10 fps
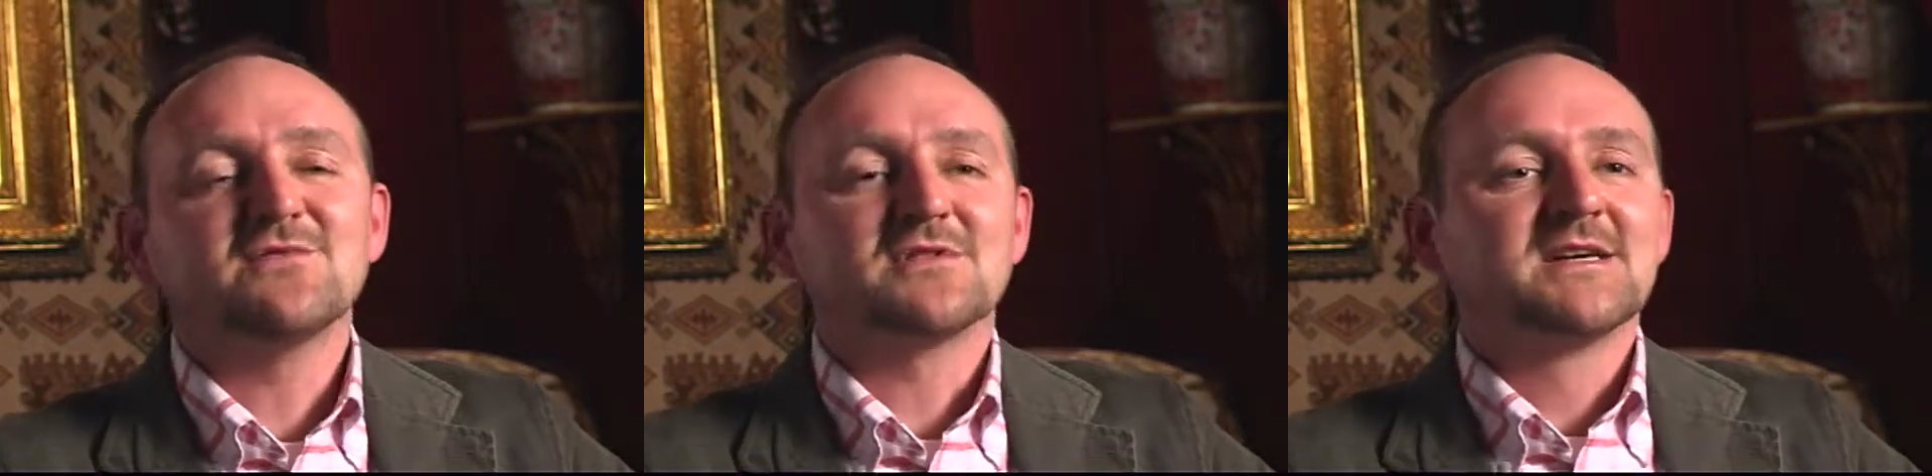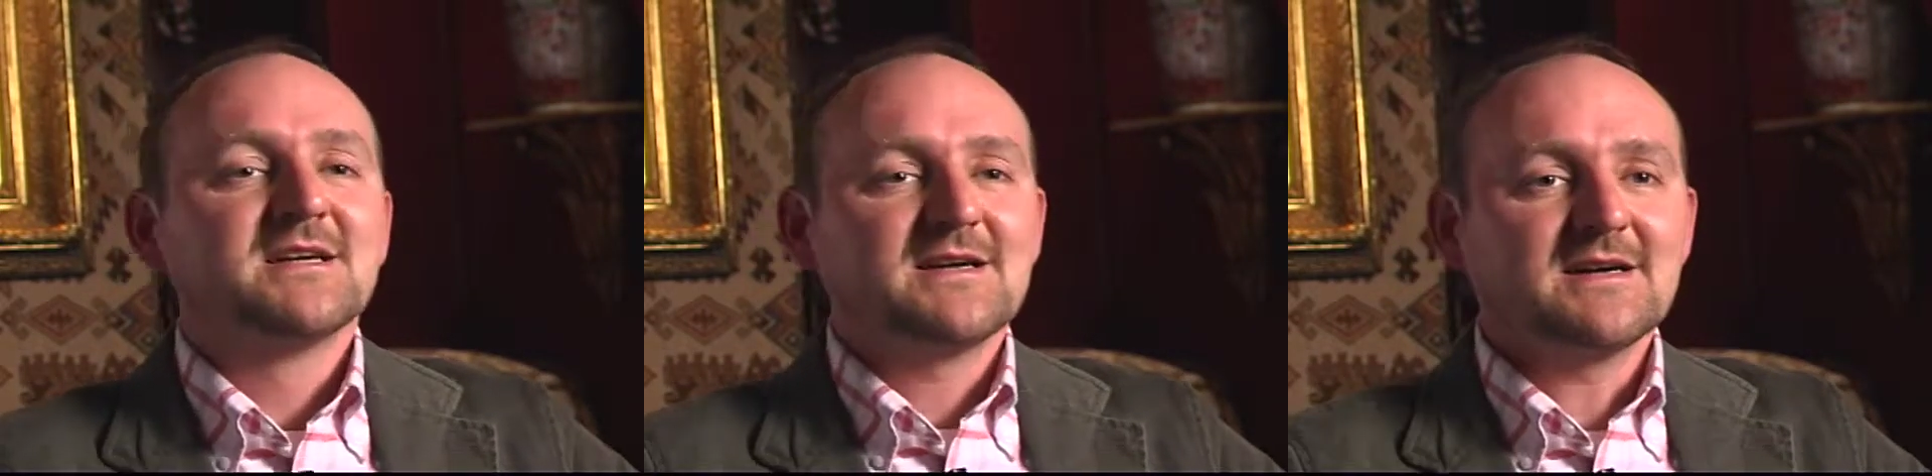evil
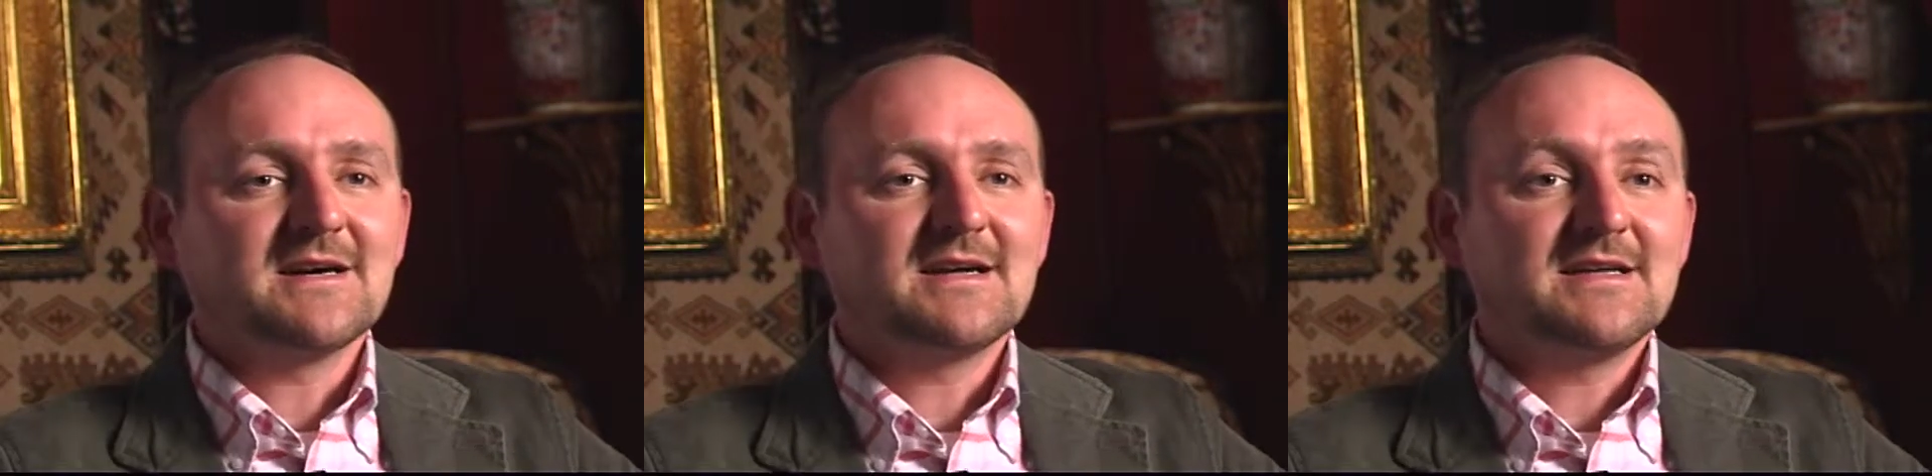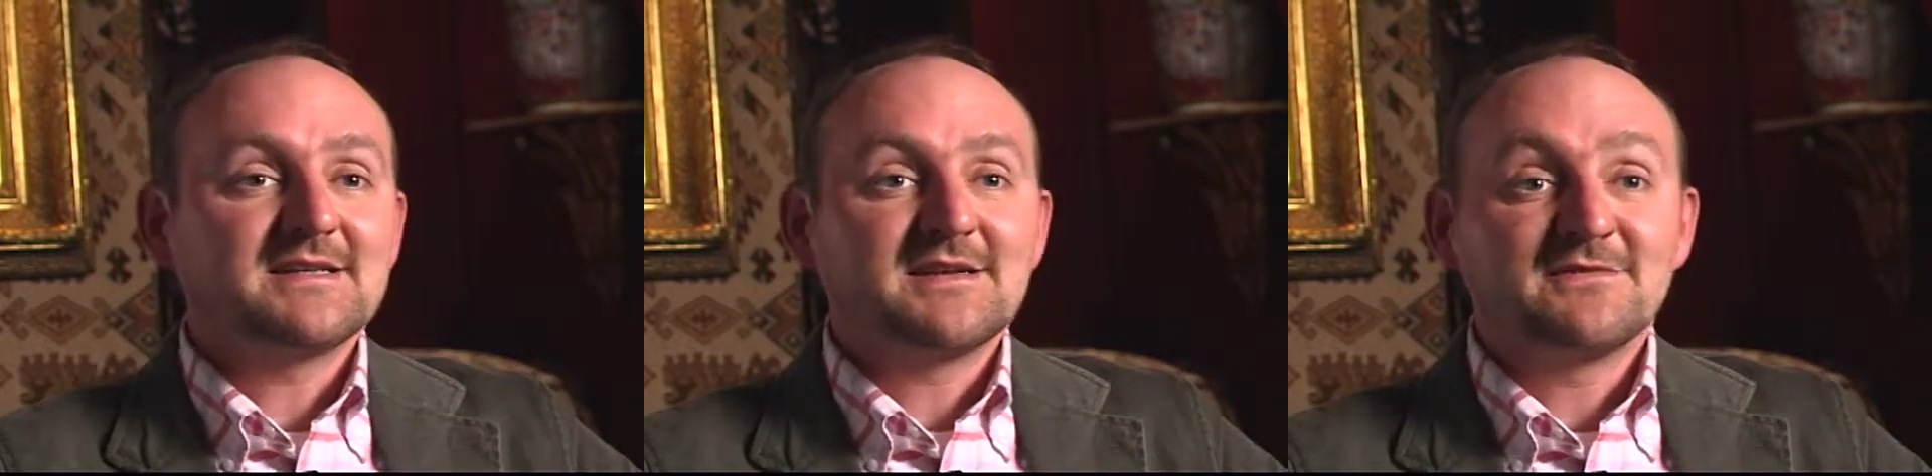
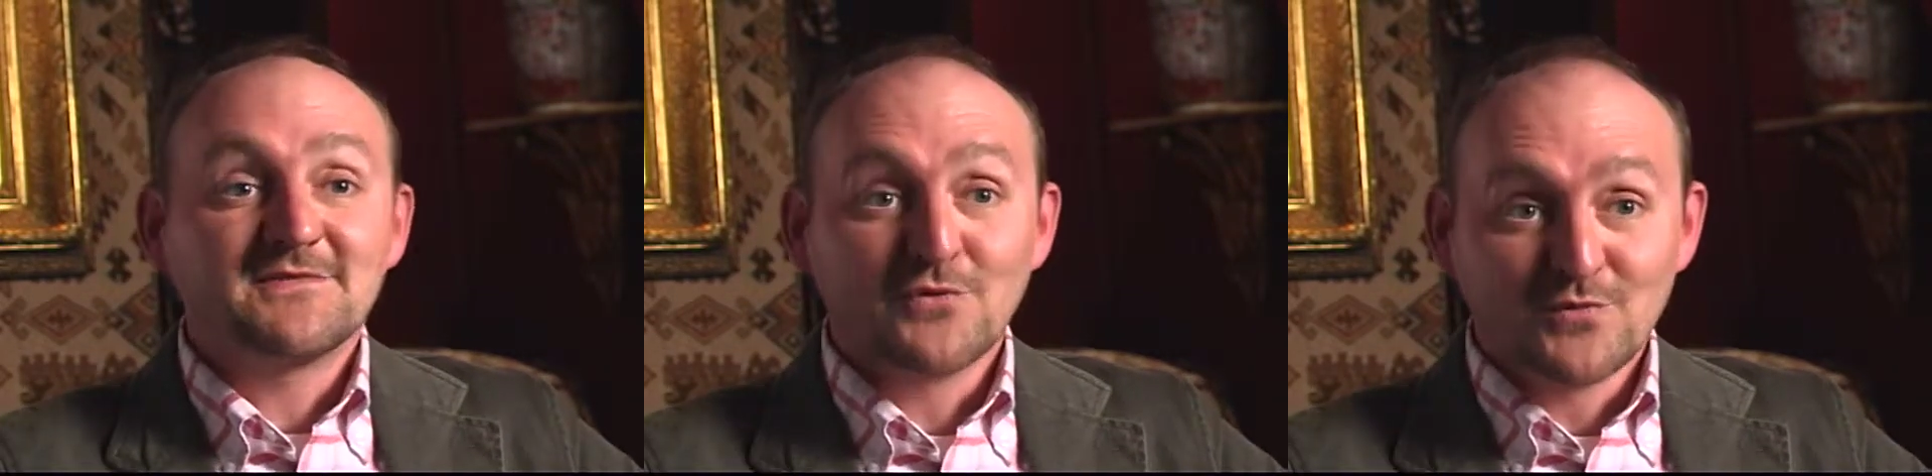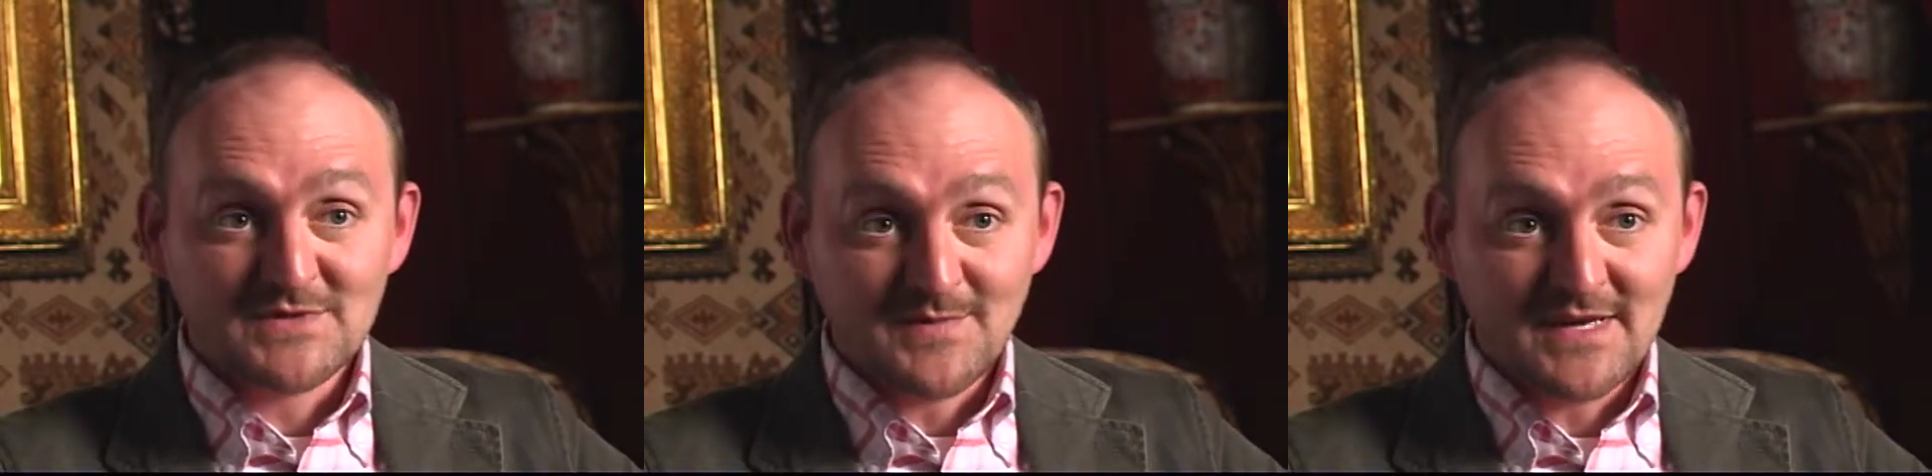is an
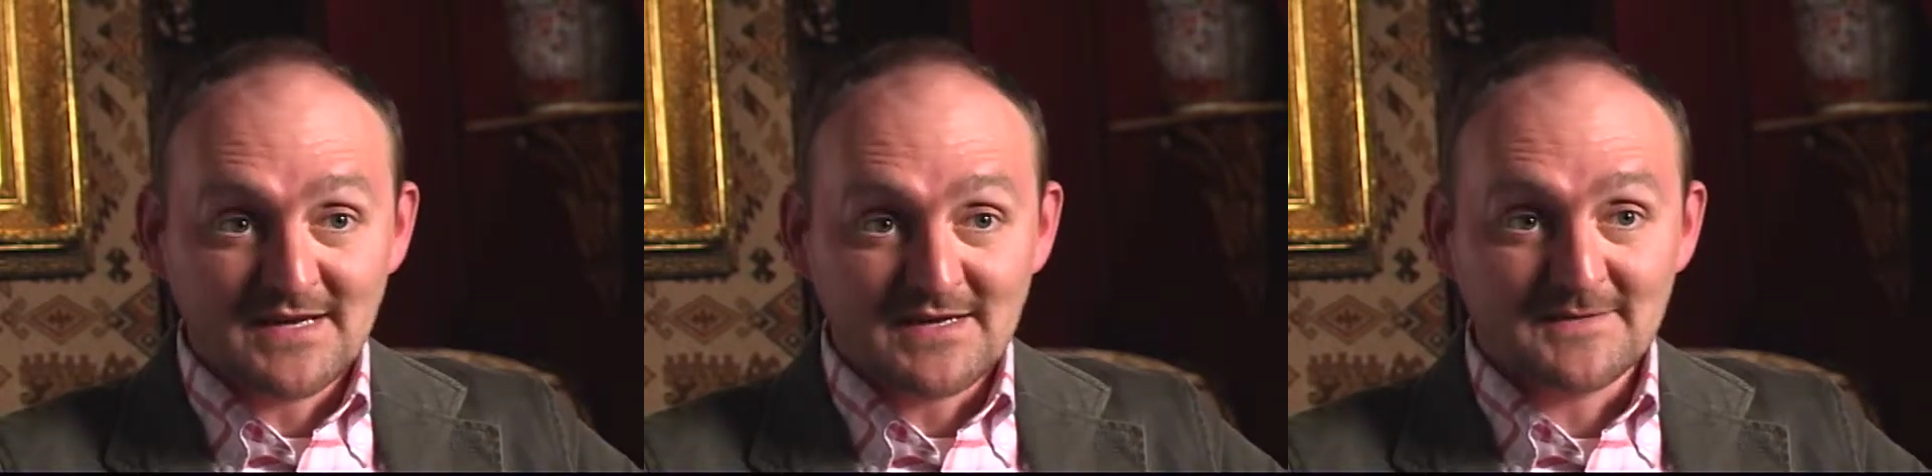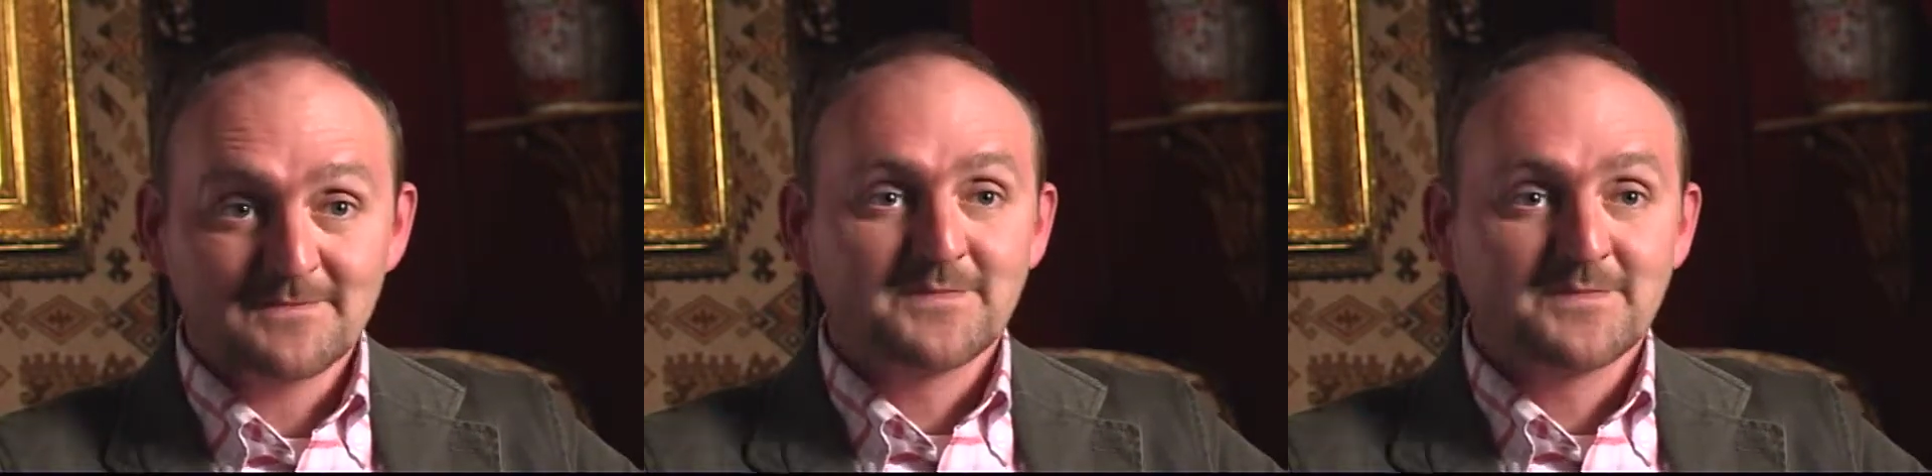informed opinion.